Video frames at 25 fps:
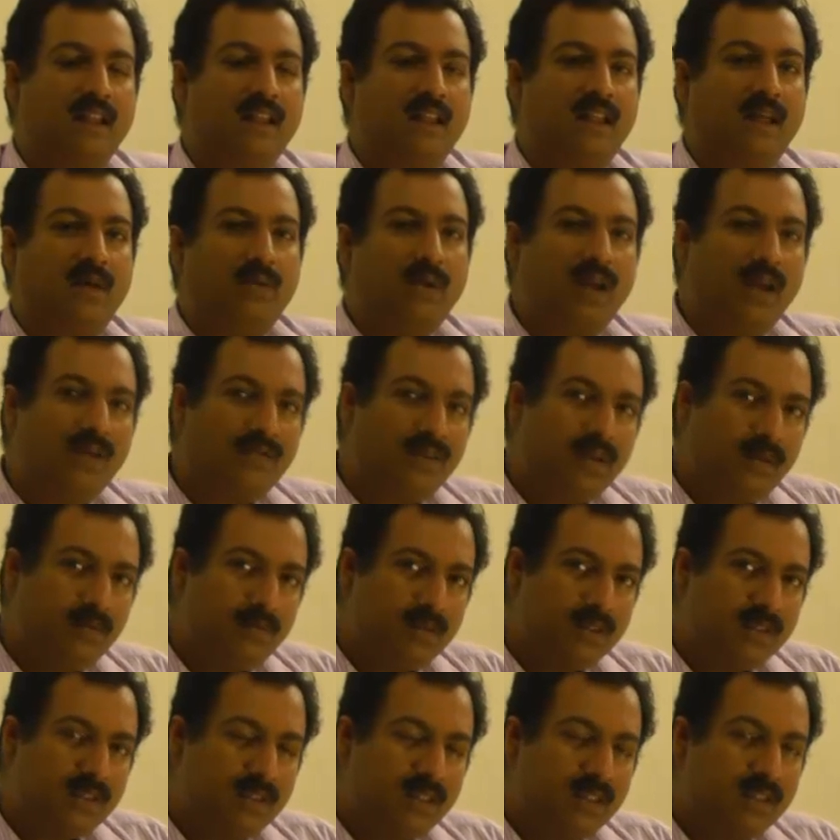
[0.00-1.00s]
Now every
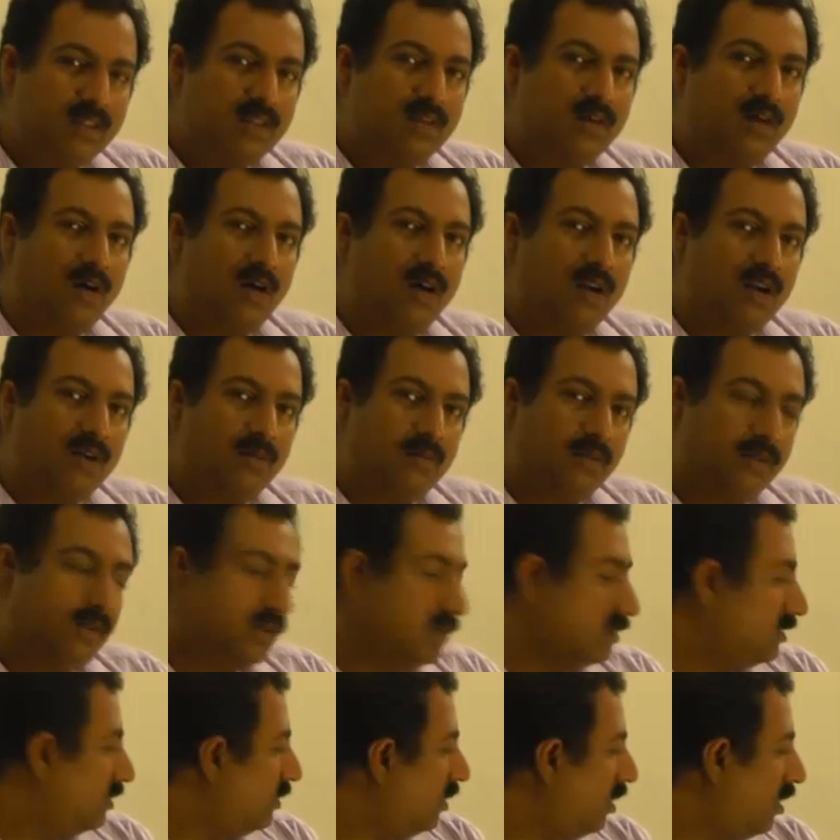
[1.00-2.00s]
business or
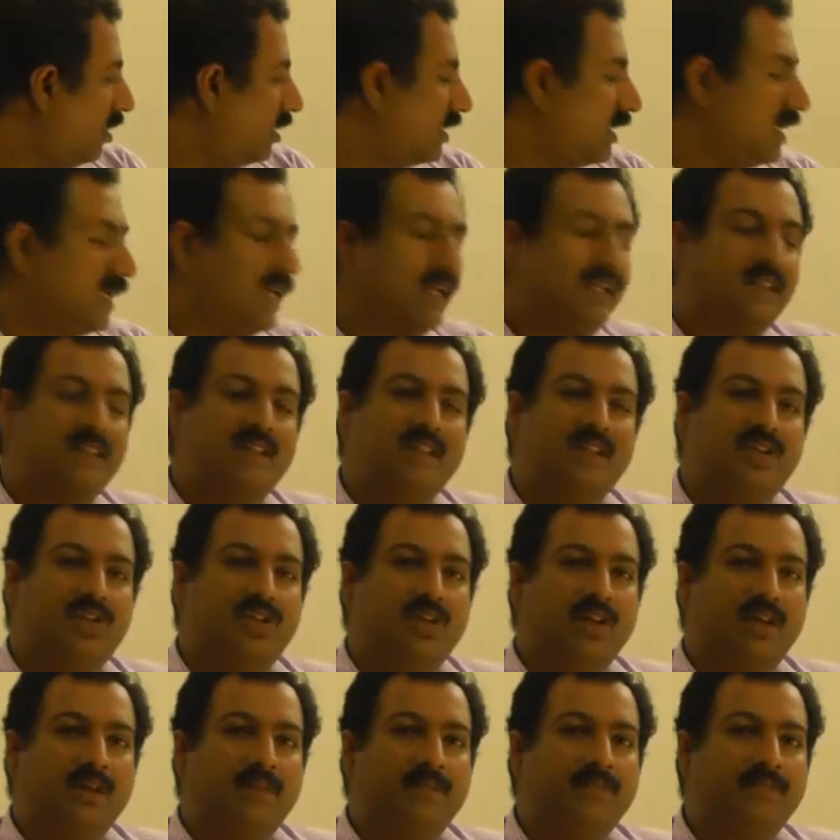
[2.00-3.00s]

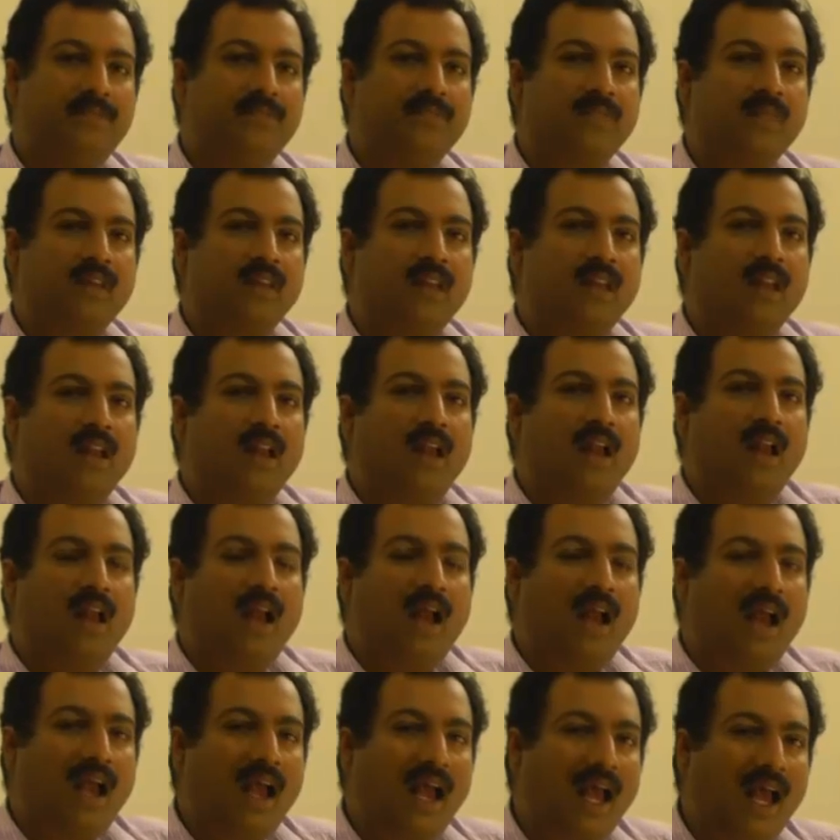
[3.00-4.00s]
organization
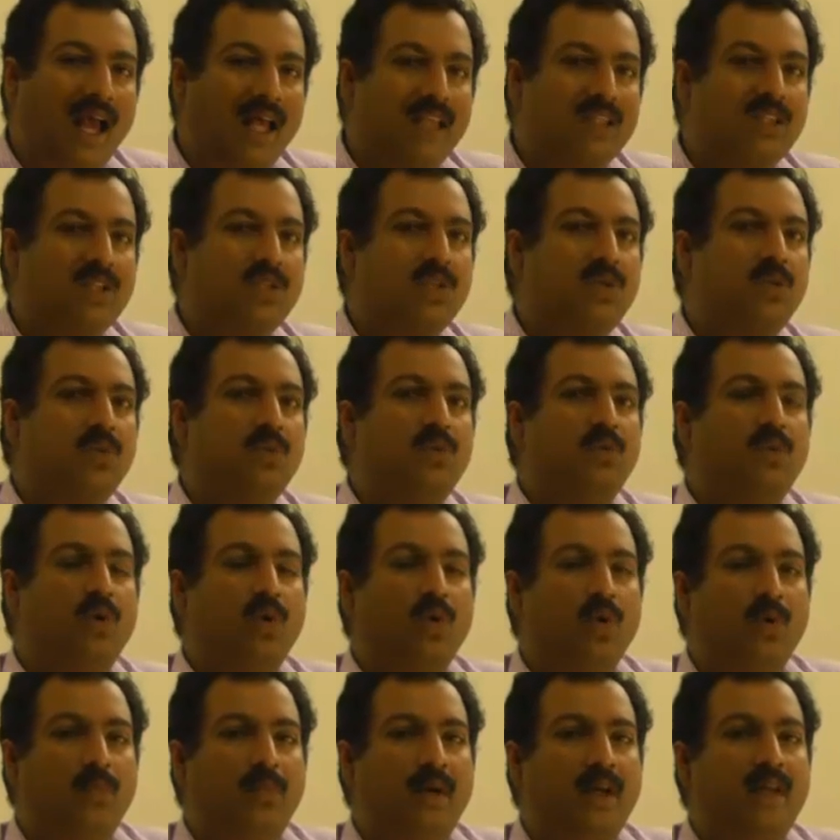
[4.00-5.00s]
has to
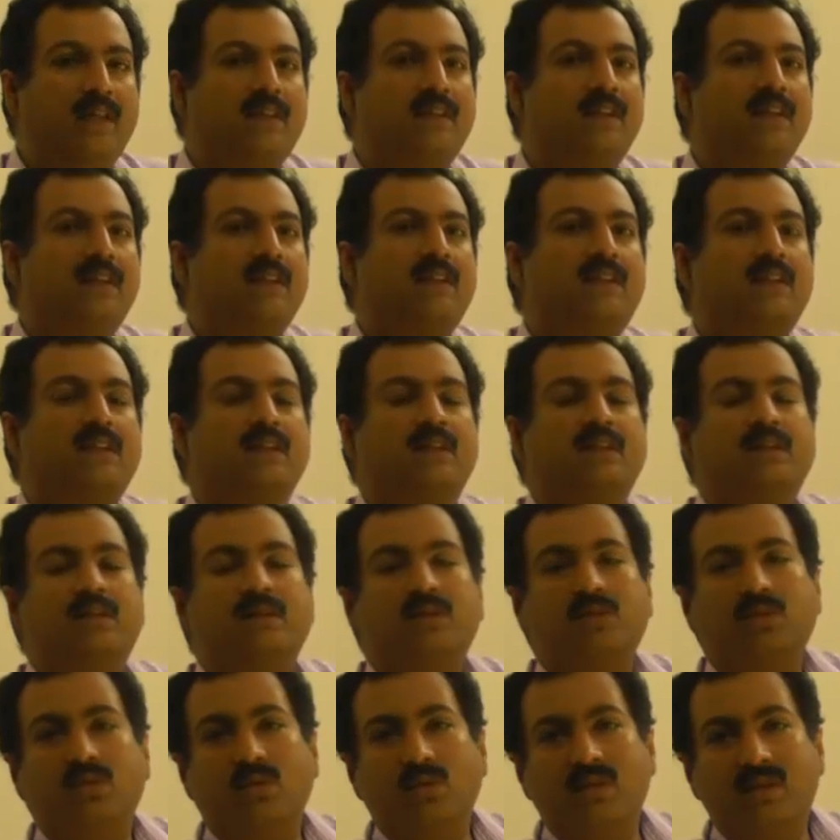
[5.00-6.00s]
obey
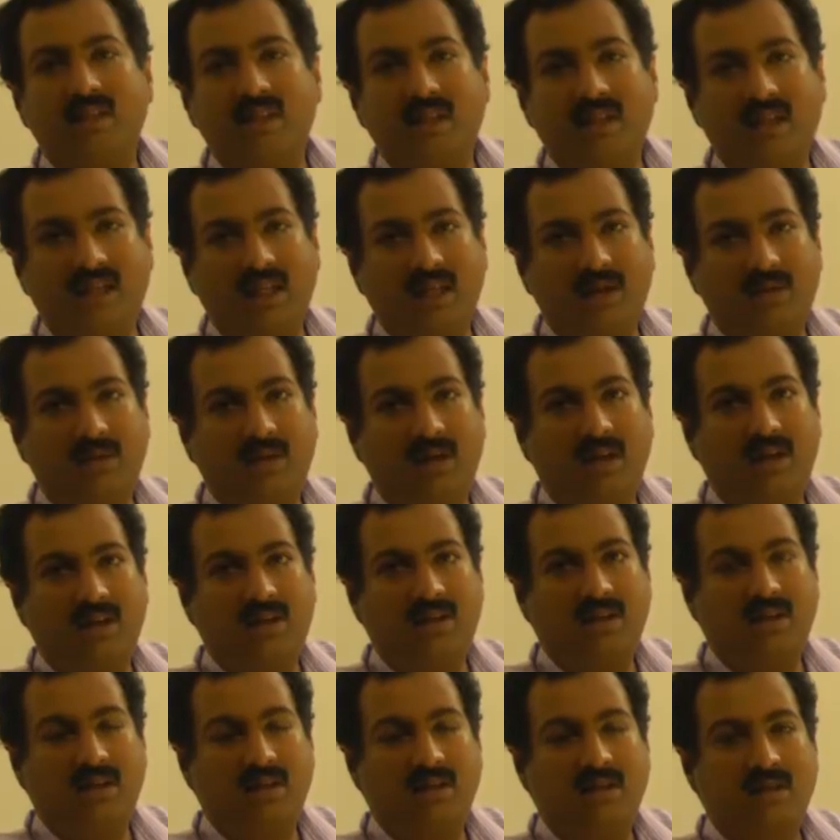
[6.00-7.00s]
certain rules and
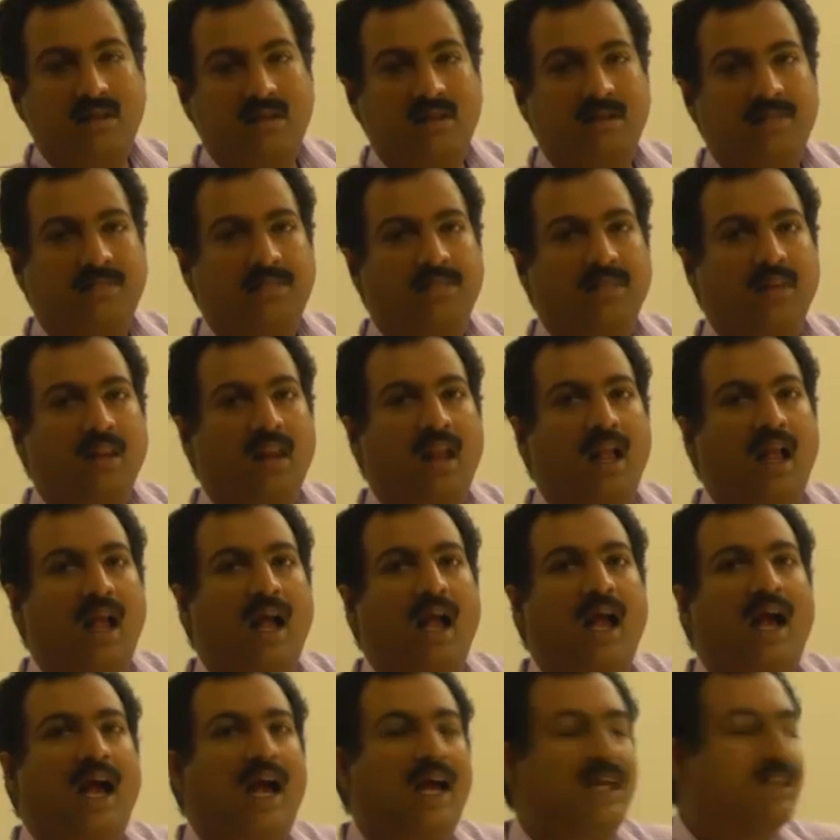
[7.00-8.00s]
regulations,
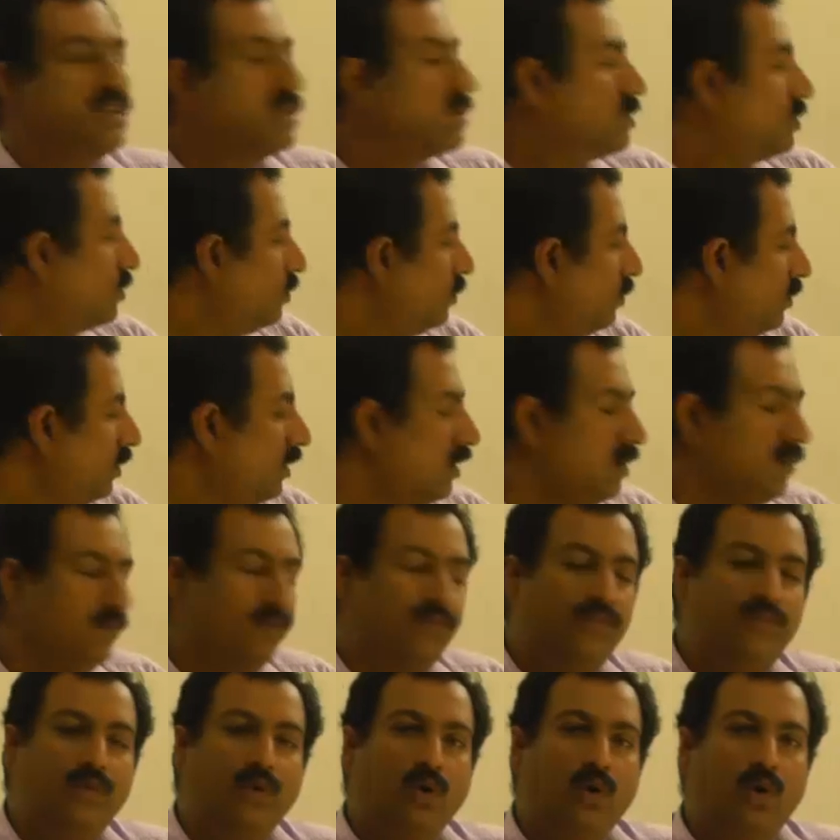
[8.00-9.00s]
has to
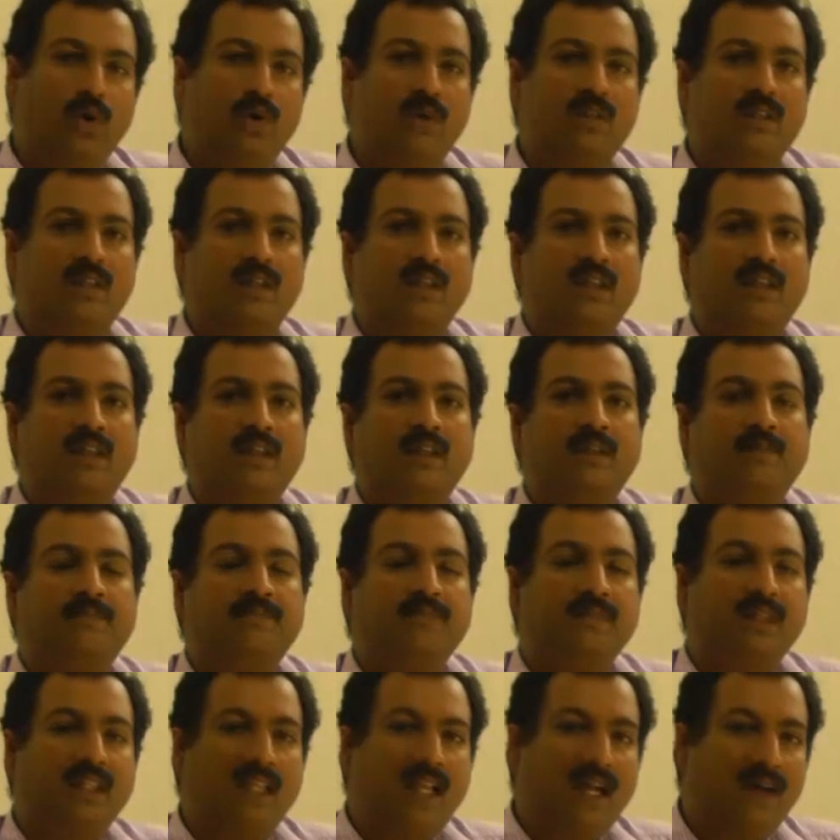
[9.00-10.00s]
follow
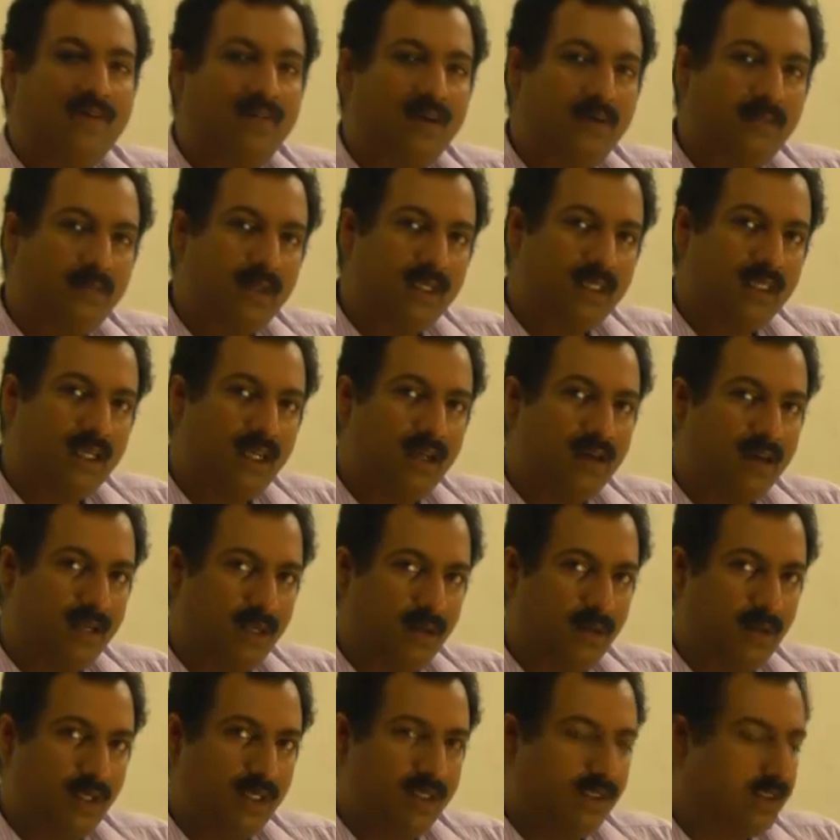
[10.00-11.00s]
certain governmental
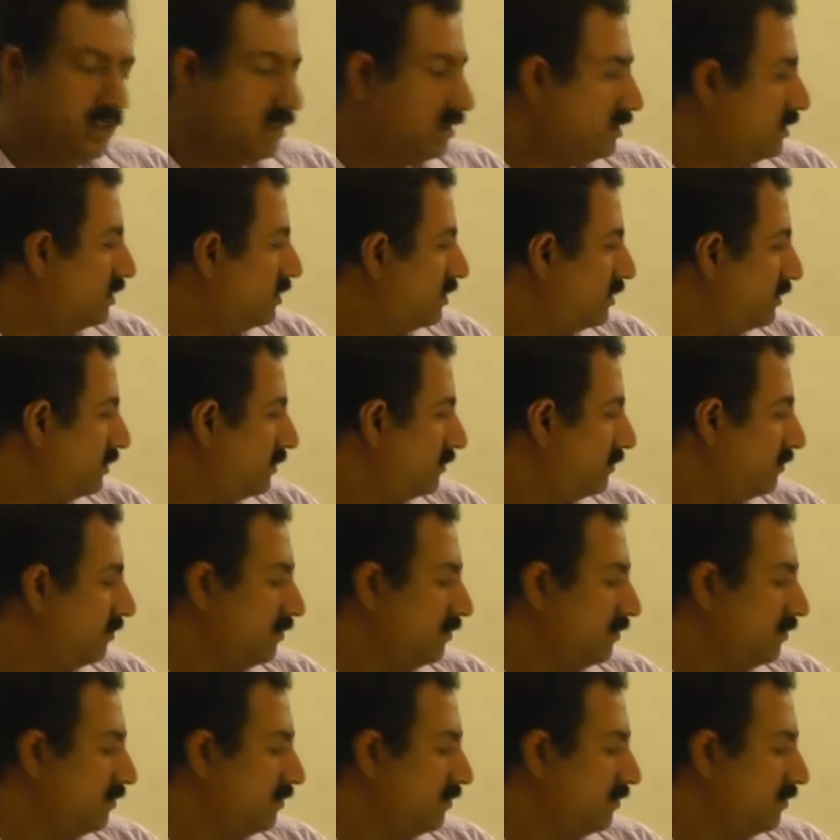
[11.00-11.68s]
regulations.